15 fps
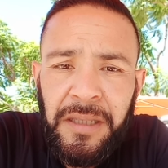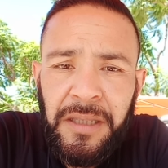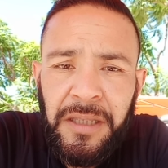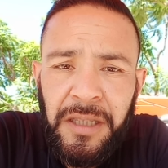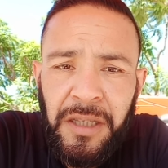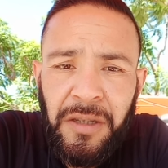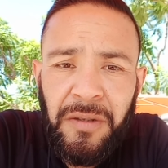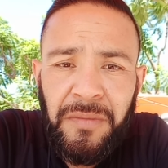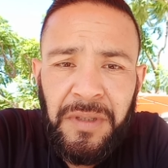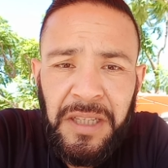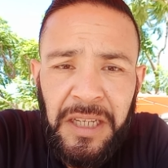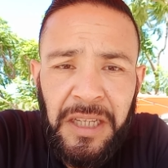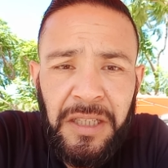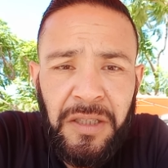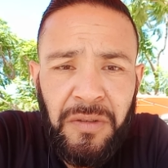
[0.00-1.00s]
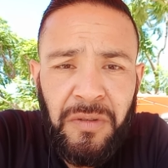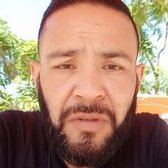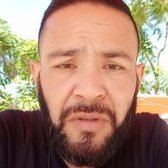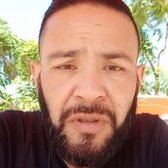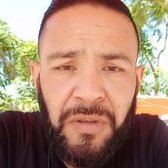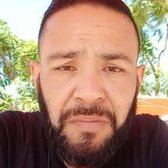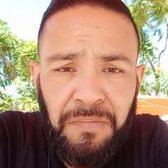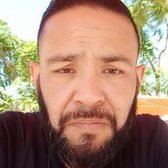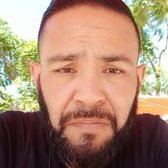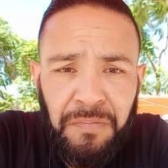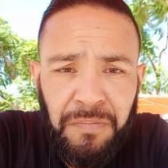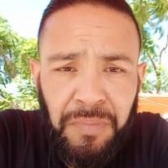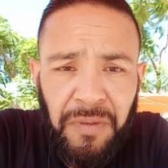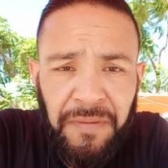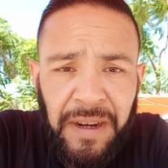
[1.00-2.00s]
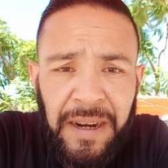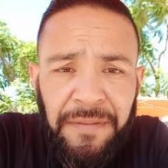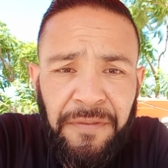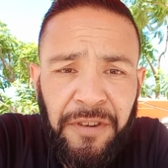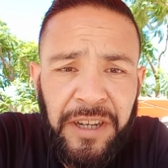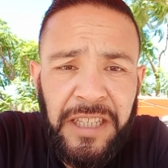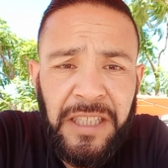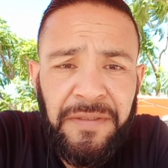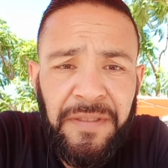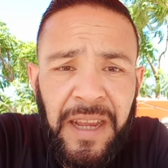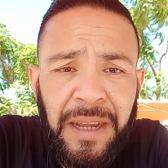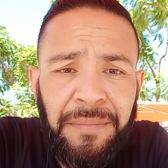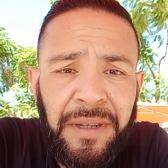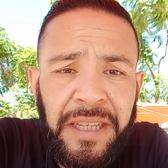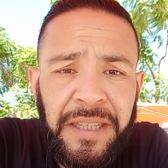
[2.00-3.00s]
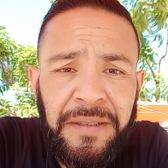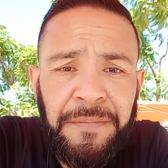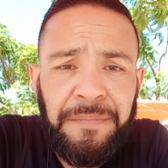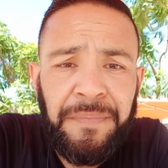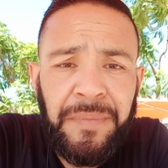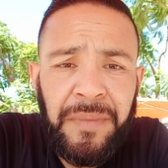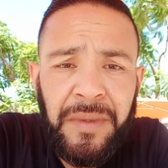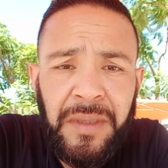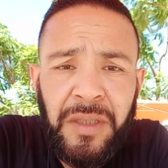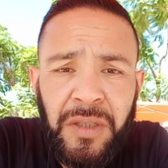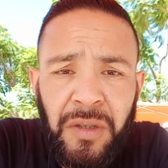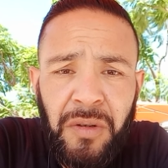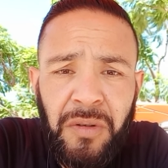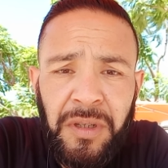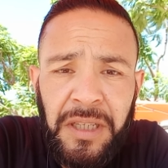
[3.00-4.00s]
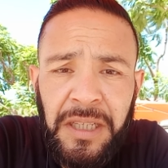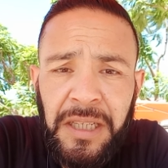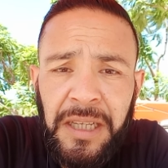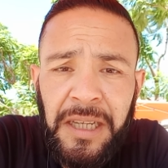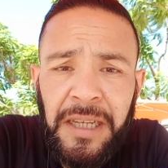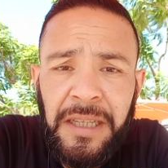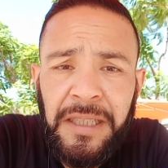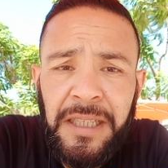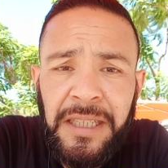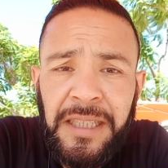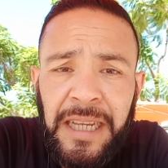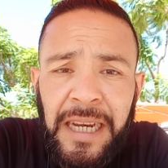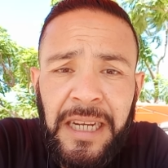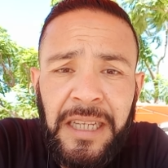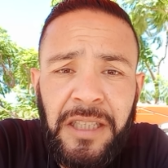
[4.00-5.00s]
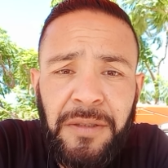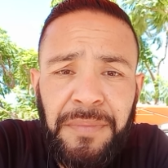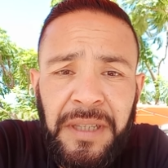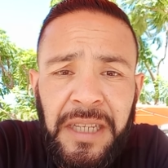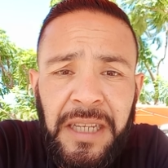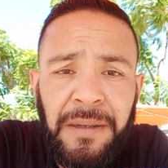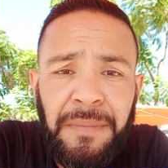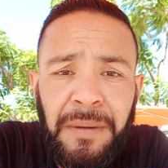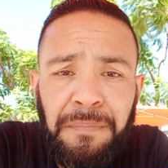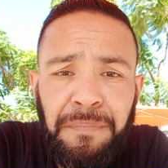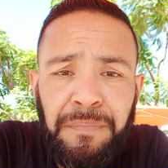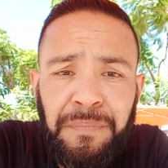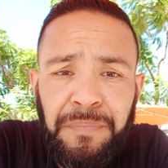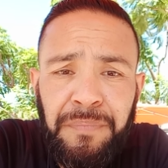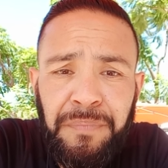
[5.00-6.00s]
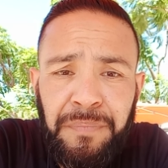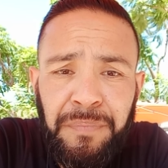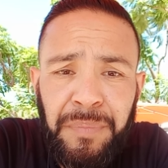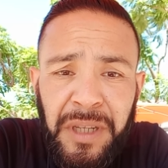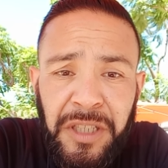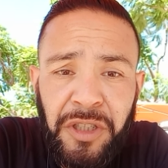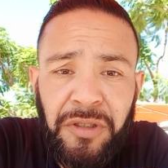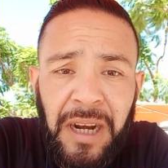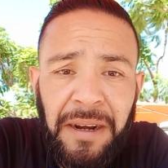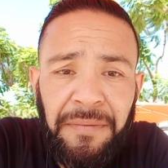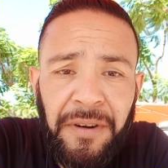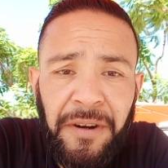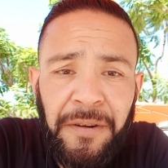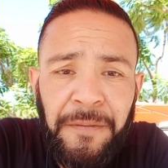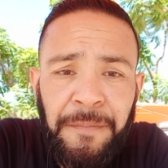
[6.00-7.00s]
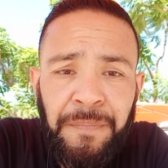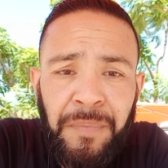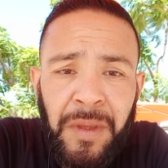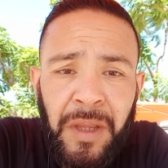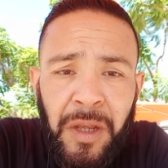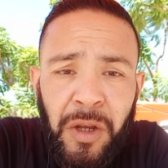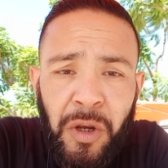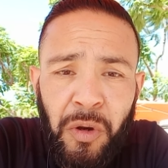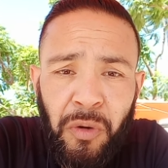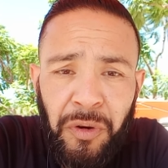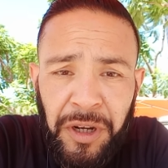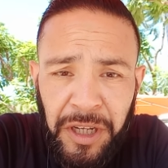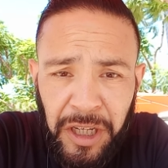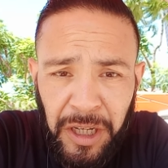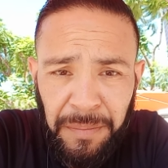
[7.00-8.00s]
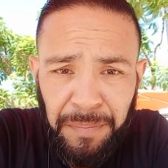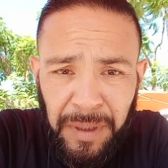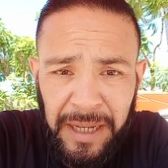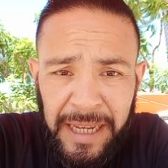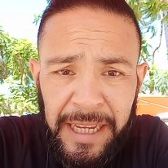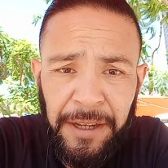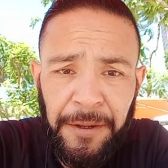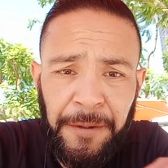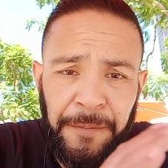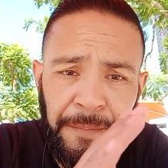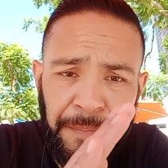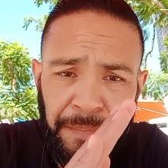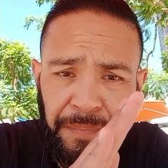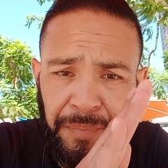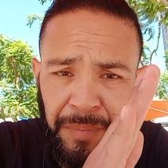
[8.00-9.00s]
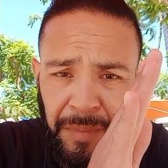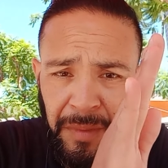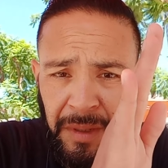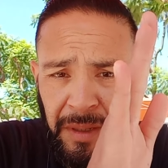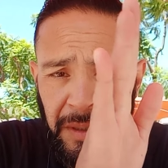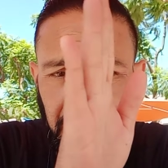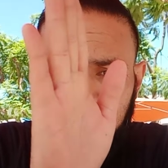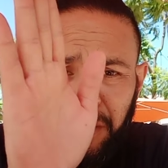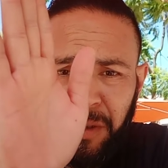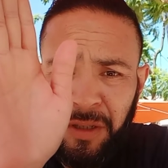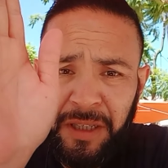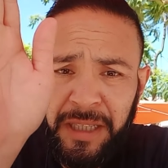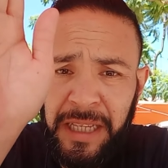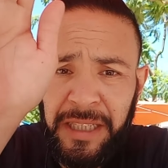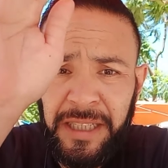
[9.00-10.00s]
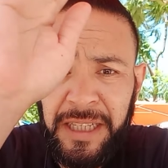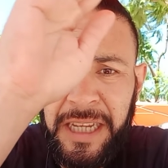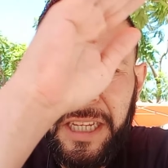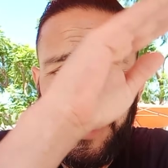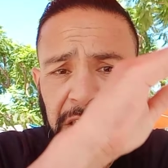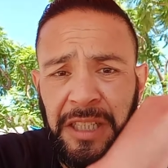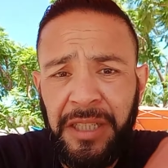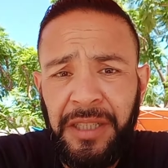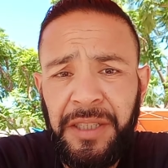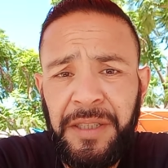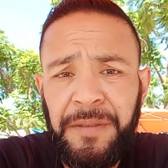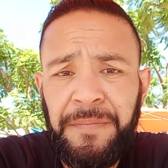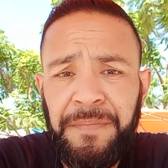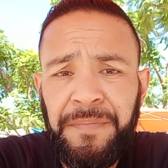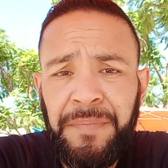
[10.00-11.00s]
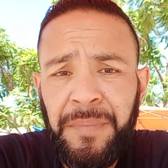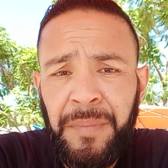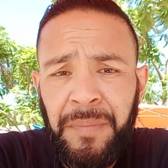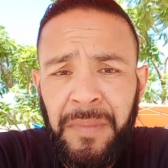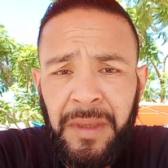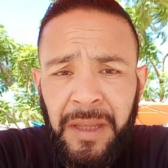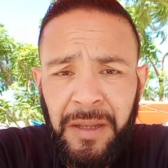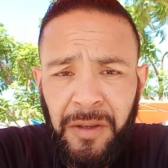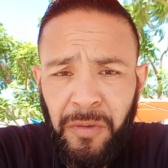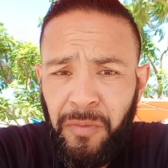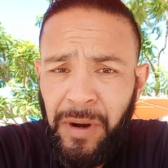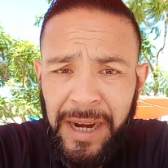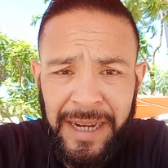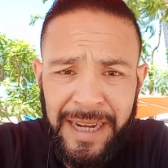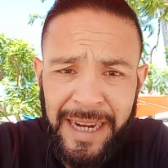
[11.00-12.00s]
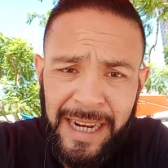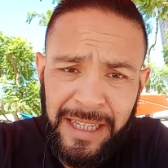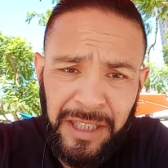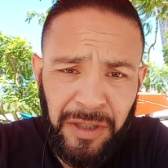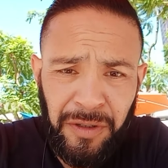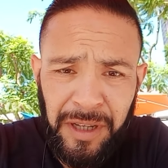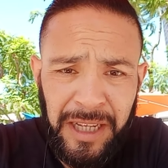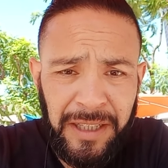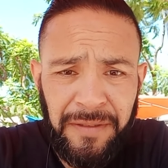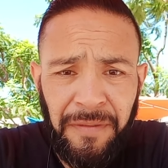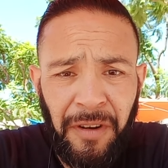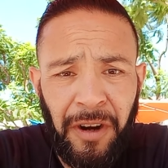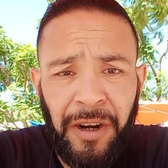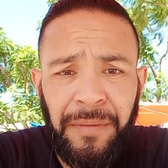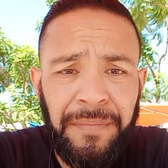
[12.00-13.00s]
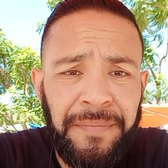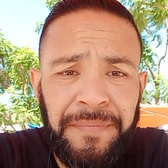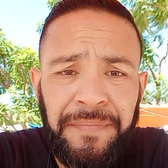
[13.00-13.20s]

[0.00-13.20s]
you know, needed to provide for his family. So he uh, decided to become a bus driver, going up a hill to destinations right next to his farm.